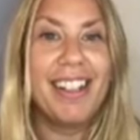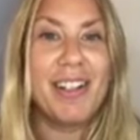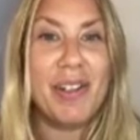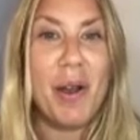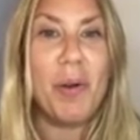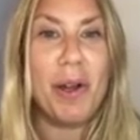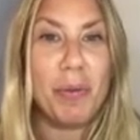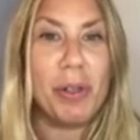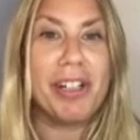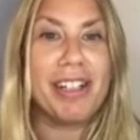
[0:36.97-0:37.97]
No one
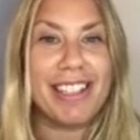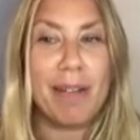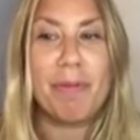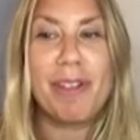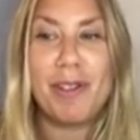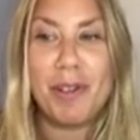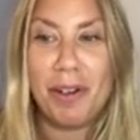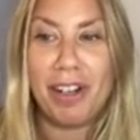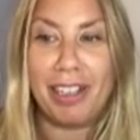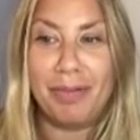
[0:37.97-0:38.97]
would accept the
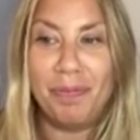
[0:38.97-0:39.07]
Torah.